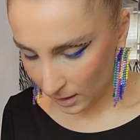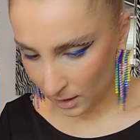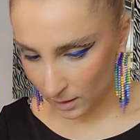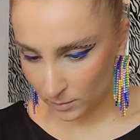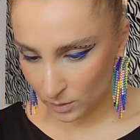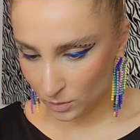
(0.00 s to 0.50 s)

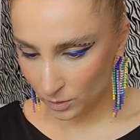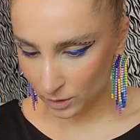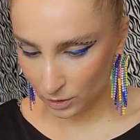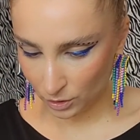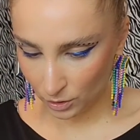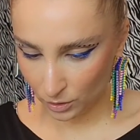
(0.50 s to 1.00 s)
I'm
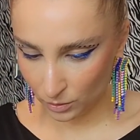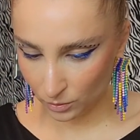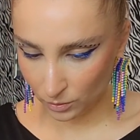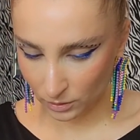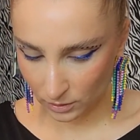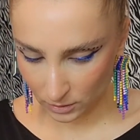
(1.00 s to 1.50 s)
going to
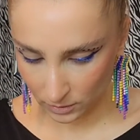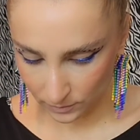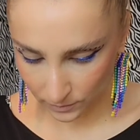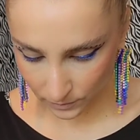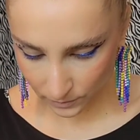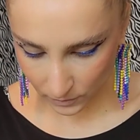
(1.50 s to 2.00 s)
use
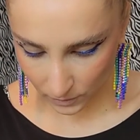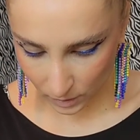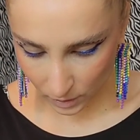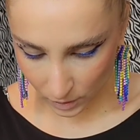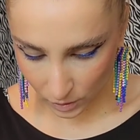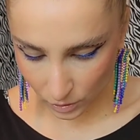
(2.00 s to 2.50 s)

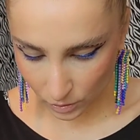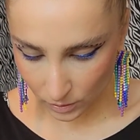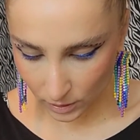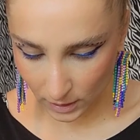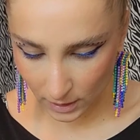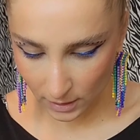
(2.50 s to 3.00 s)
to
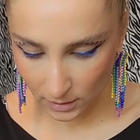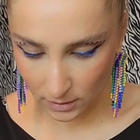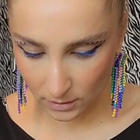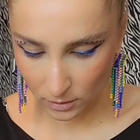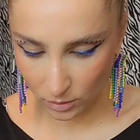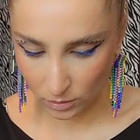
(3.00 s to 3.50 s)
create
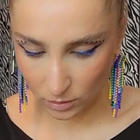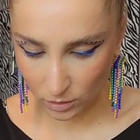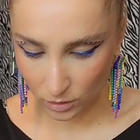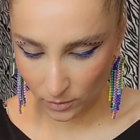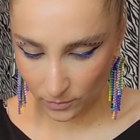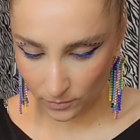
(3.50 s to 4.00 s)
this dot.
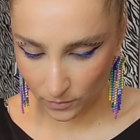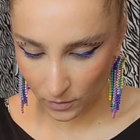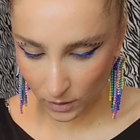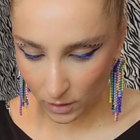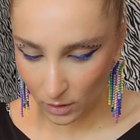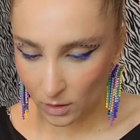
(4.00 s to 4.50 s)
So
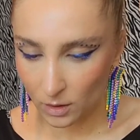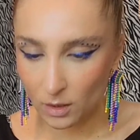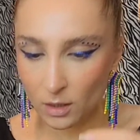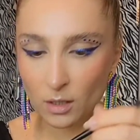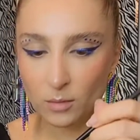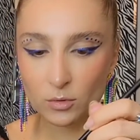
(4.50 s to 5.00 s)

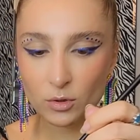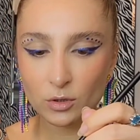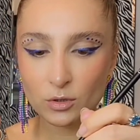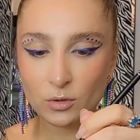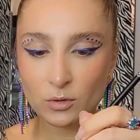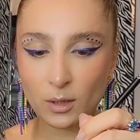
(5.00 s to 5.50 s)
I'm
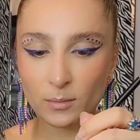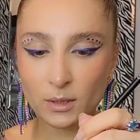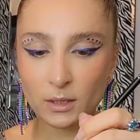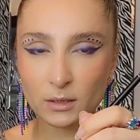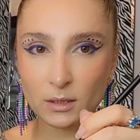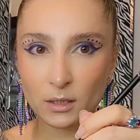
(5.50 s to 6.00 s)
going to grab
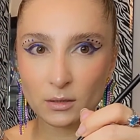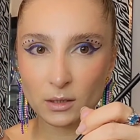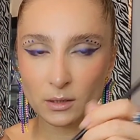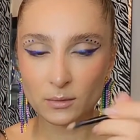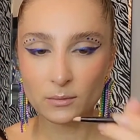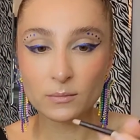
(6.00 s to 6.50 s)
that
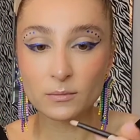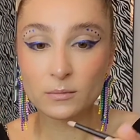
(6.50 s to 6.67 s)
color,